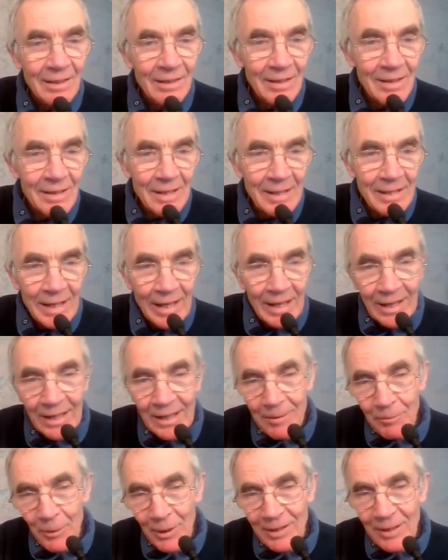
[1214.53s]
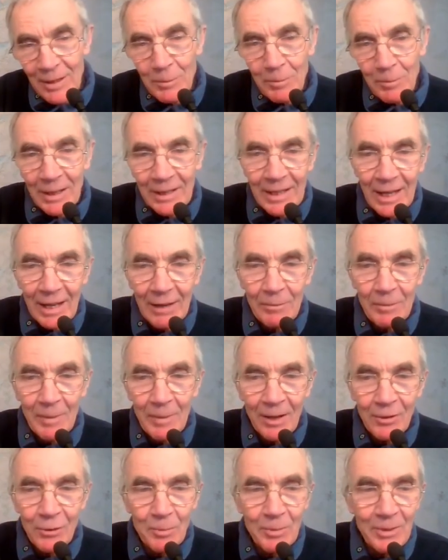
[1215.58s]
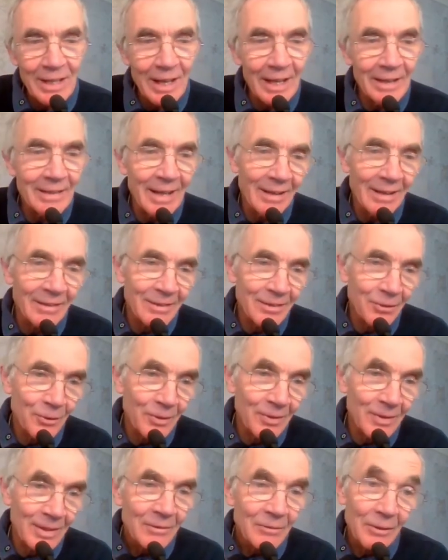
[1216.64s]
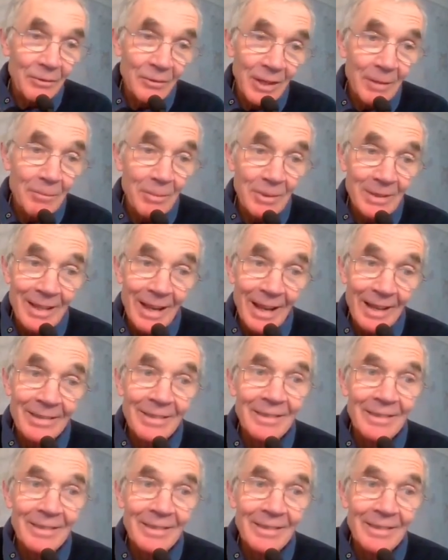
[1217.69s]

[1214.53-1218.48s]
This is the compressor speed here from 100% down to 15%,